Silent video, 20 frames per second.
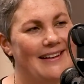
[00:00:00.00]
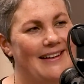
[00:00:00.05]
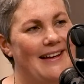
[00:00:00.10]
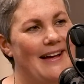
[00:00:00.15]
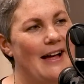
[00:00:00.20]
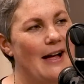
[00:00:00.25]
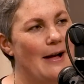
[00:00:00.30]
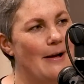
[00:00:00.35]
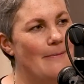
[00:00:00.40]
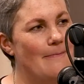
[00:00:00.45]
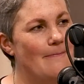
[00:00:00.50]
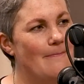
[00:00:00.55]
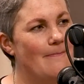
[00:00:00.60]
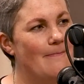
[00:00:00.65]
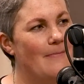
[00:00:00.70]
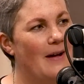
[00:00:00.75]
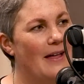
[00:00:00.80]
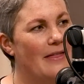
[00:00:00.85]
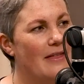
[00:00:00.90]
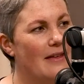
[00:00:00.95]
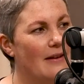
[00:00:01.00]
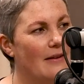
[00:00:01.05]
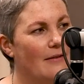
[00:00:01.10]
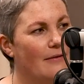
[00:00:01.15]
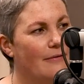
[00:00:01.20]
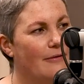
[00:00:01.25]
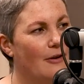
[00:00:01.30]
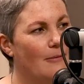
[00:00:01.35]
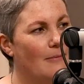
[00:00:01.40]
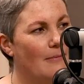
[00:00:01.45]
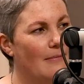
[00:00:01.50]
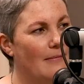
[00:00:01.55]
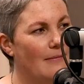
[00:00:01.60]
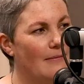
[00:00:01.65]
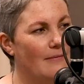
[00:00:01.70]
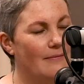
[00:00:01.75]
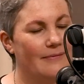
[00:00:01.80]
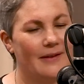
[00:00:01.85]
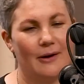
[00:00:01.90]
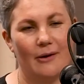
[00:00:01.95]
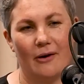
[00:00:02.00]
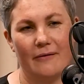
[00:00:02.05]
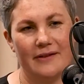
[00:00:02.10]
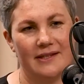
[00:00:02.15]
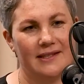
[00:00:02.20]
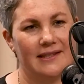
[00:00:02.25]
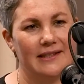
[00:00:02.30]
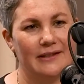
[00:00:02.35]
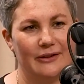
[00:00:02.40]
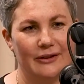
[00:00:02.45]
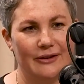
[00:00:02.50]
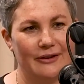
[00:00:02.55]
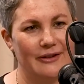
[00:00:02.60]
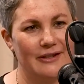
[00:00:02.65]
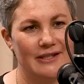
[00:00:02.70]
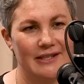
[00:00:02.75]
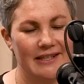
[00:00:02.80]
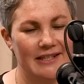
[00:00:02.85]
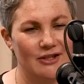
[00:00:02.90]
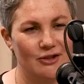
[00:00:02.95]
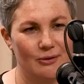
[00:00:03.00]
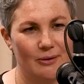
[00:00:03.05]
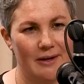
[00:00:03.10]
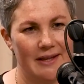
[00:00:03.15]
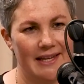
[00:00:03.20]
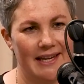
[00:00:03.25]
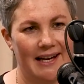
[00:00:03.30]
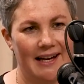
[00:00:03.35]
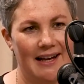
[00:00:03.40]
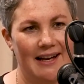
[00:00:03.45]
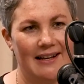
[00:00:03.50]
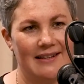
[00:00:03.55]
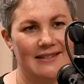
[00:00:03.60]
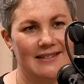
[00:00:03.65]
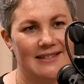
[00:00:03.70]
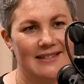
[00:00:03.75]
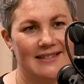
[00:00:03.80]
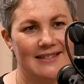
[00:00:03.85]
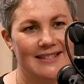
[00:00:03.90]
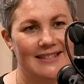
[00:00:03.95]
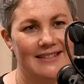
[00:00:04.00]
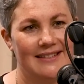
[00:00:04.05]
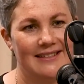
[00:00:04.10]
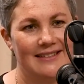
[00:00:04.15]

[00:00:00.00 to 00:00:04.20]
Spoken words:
I think they'll obviously learn to enjoy the arts